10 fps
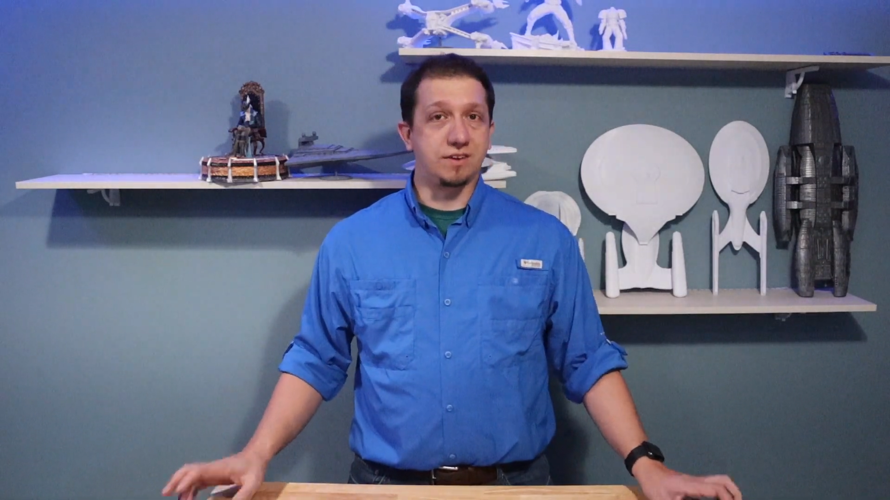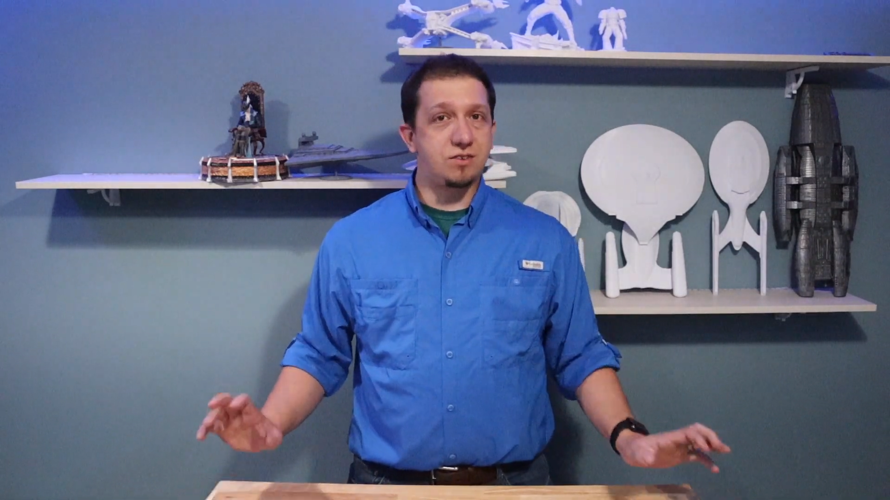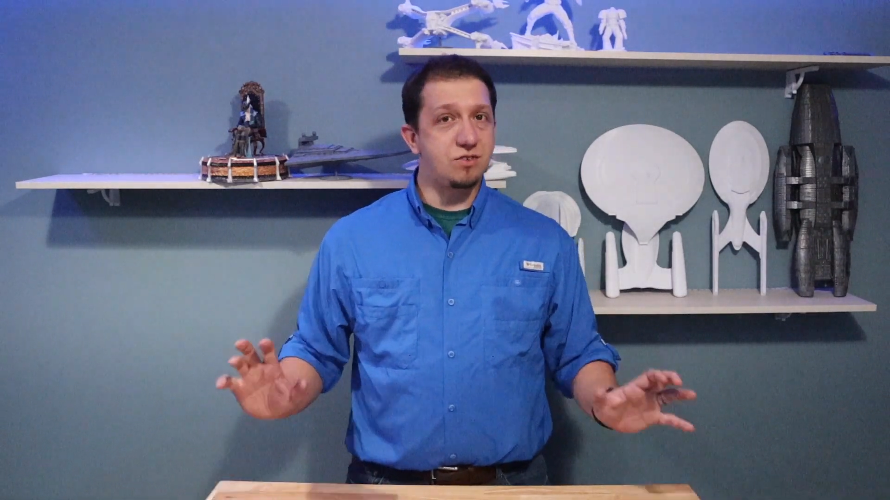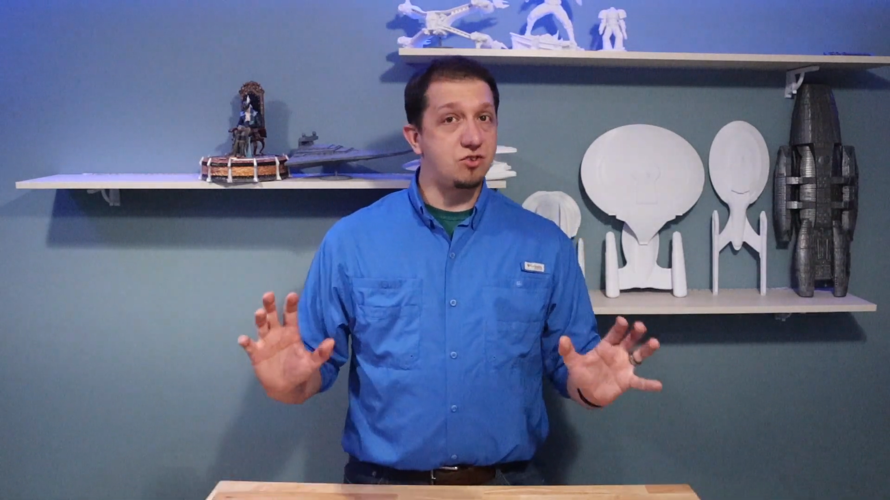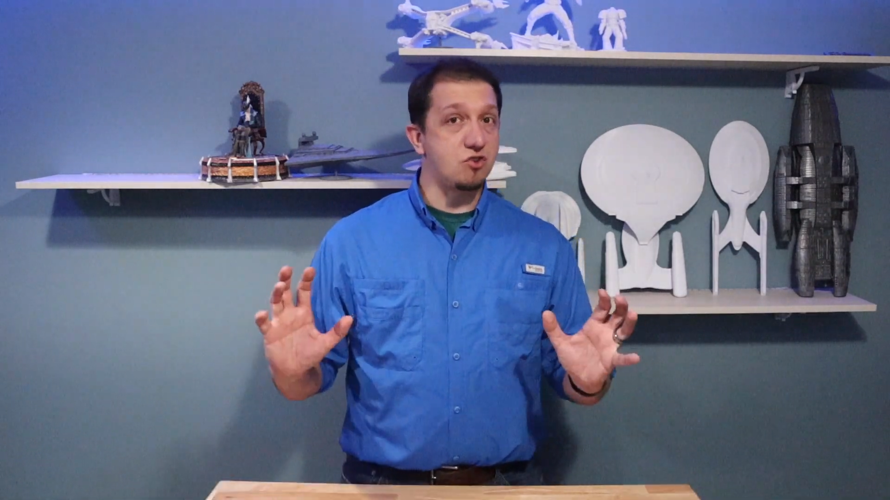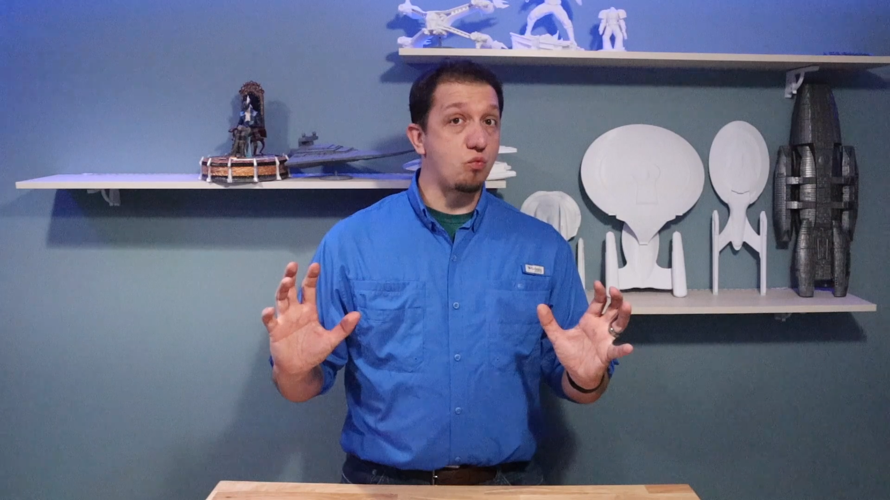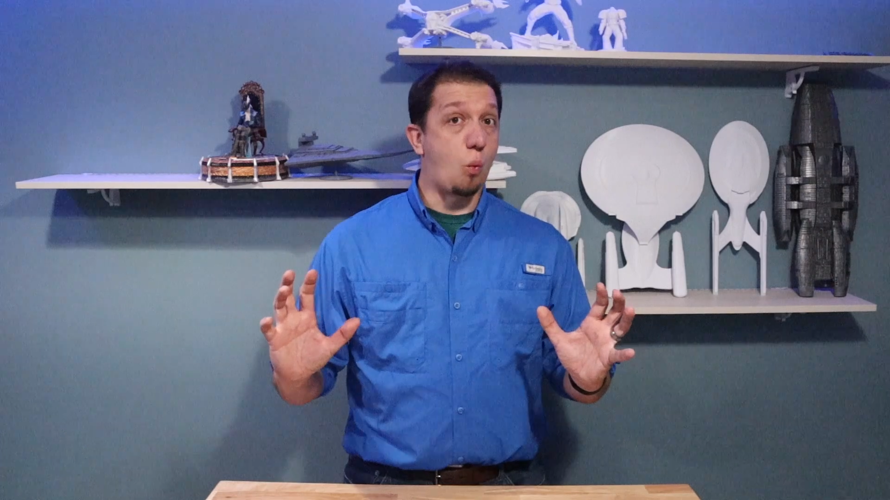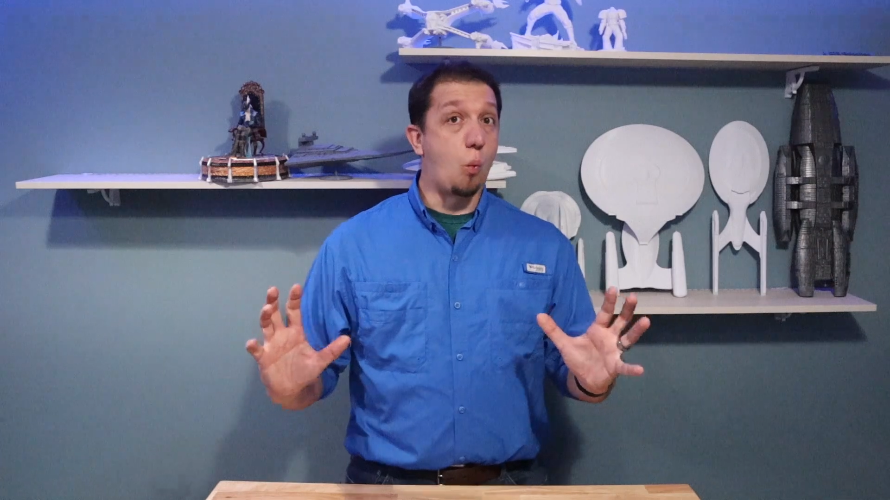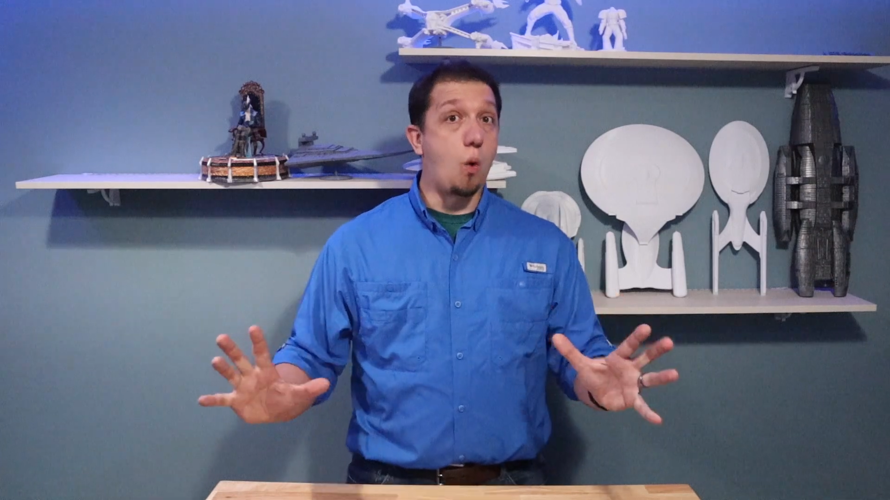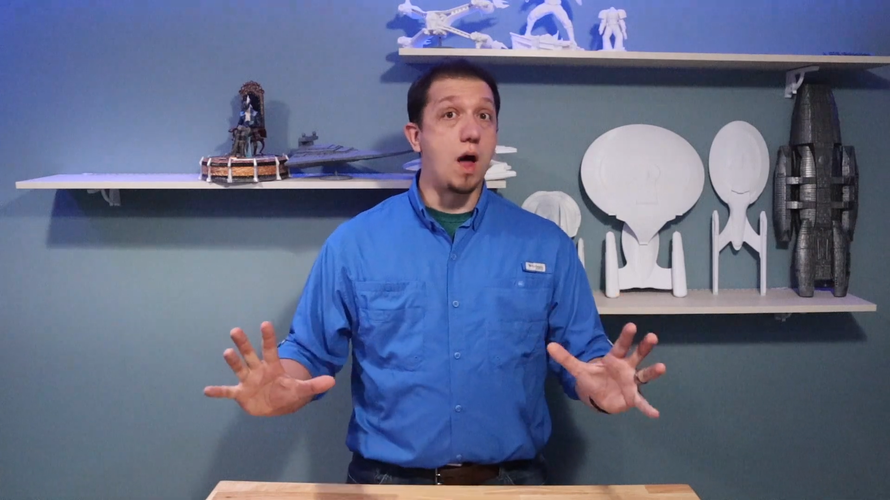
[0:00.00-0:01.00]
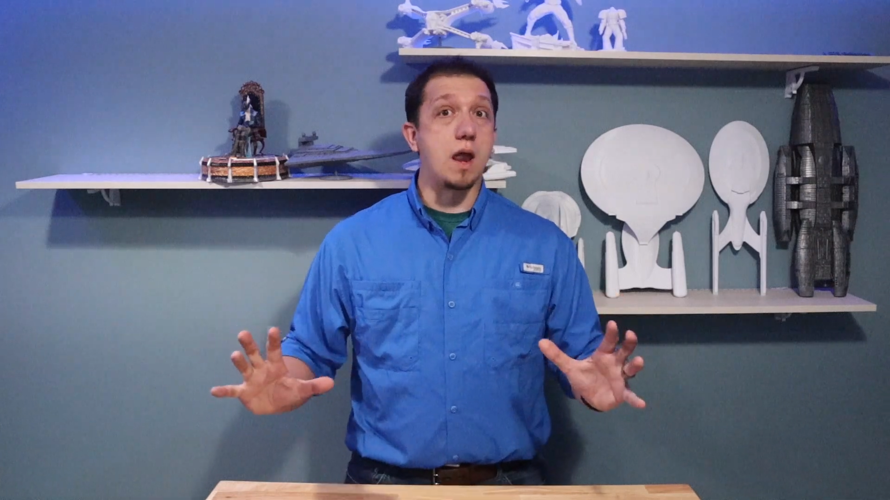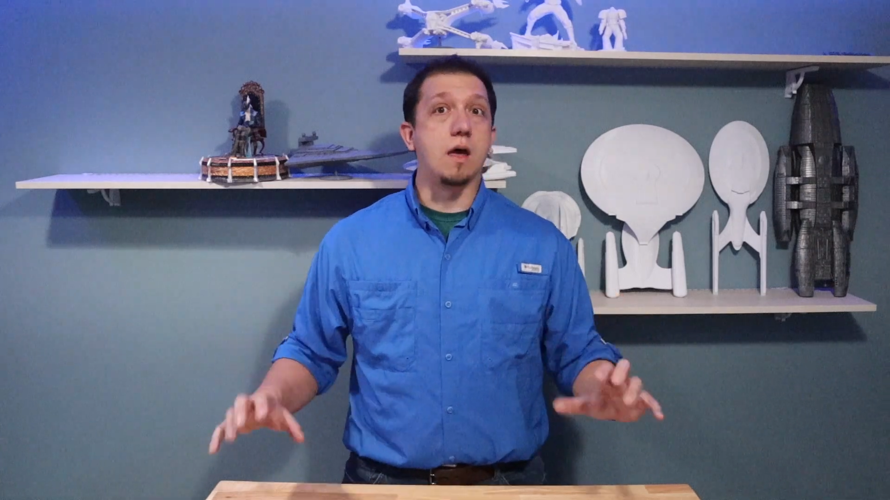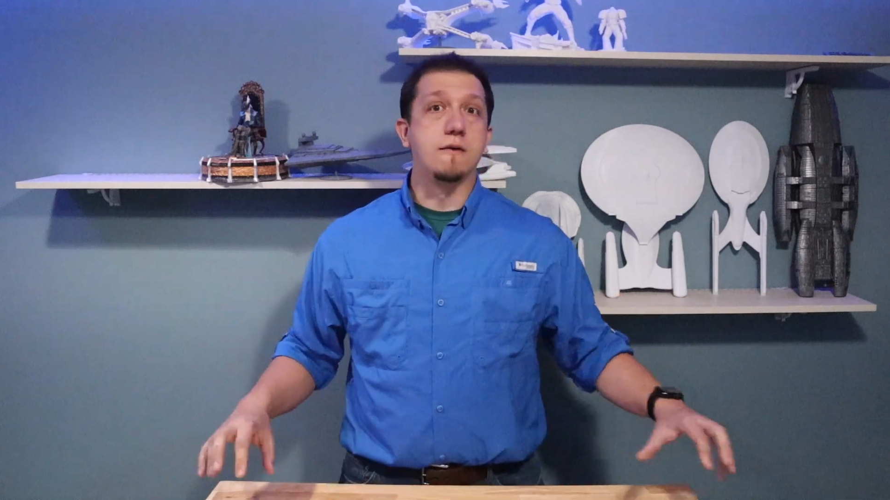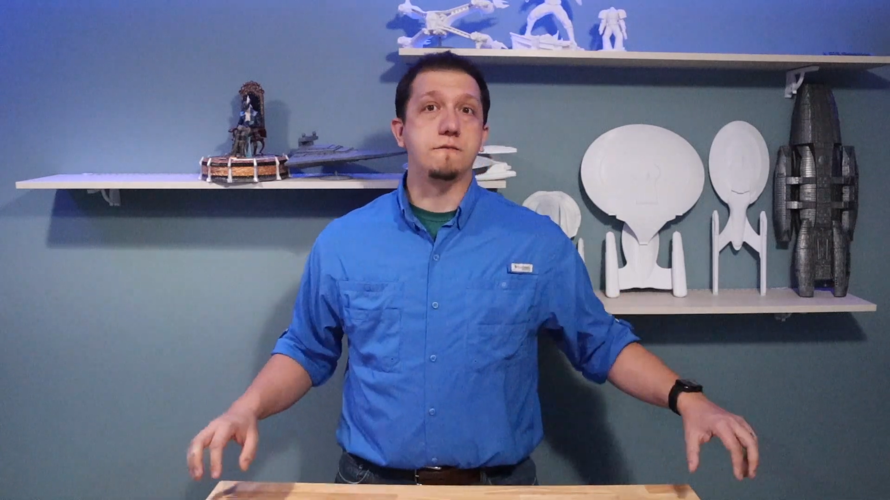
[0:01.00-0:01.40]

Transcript: This is just one